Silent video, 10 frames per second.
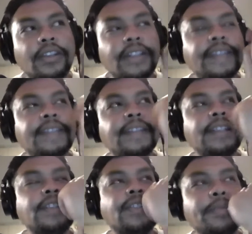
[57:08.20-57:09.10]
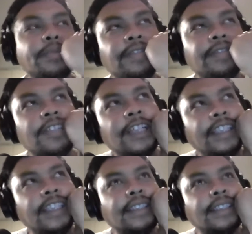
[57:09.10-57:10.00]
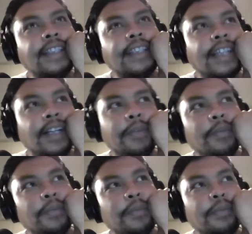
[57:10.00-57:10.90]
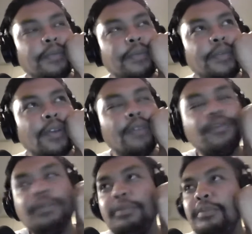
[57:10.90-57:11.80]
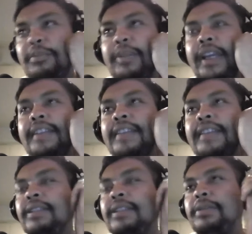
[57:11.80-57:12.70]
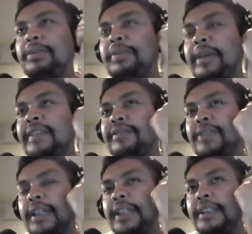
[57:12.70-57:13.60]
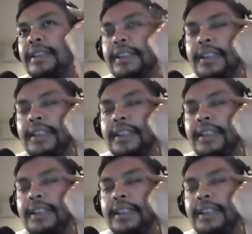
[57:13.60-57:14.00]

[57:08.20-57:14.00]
necessarily in terms of like not from a technical perspective or like